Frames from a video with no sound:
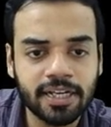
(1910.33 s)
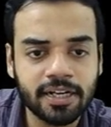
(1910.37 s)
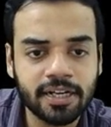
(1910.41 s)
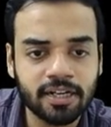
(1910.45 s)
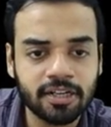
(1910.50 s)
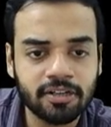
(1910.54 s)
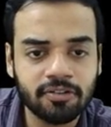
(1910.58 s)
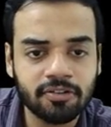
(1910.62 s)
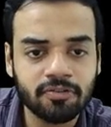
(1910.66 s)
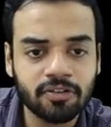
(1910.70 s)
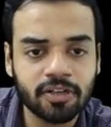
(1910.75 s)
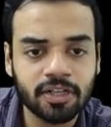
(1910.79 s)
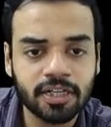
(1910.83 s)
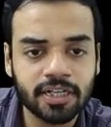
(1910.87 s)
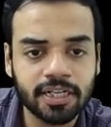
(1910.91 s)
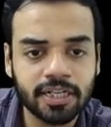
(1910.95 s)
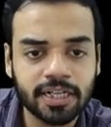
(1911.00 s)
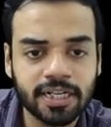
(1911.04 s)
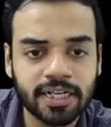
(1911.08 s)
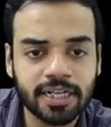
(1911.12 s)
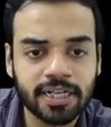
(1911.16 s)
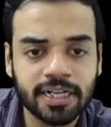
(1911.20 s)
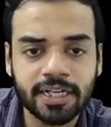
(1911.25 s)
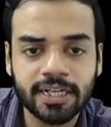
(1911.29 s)

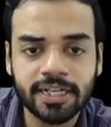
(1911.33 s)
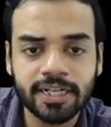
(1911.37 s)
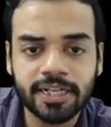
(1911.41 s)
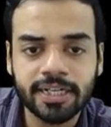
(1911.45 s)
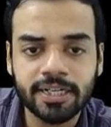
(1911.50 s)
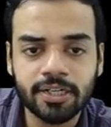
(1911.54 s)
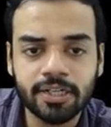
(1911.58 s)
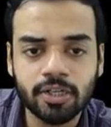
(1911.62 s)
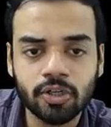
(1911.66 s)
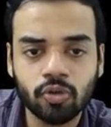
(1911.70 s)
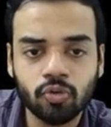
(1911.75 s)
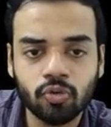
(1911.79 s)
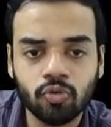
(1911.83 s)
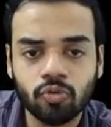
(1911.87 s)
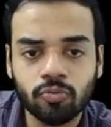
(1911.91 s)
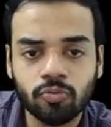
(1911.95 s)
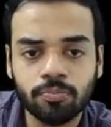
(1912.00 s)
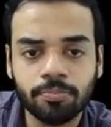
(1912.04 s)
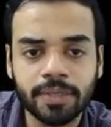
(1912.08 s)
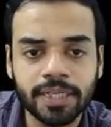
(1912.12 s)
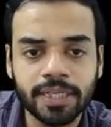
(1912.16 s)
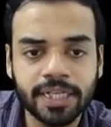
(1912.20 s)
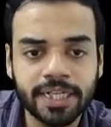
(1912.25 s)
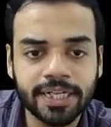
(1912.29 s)
converted into
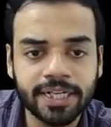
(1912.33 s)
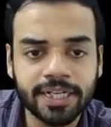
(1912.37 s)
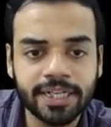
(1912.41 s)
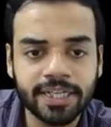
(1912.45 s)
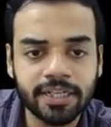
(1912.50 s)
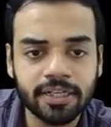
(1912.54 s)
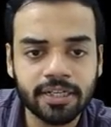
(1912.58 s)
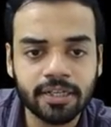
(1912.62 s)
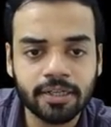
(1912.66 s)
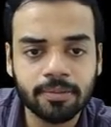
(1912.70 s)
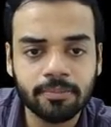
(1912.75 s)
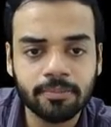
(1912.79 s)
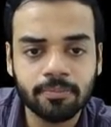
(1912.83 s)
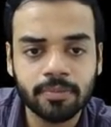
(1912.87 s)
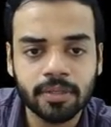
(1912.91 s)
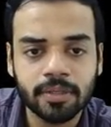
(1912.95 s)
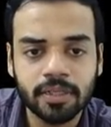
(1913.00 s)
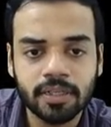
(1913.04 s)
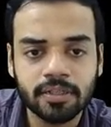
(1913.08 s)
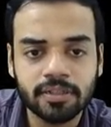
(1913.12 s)
medium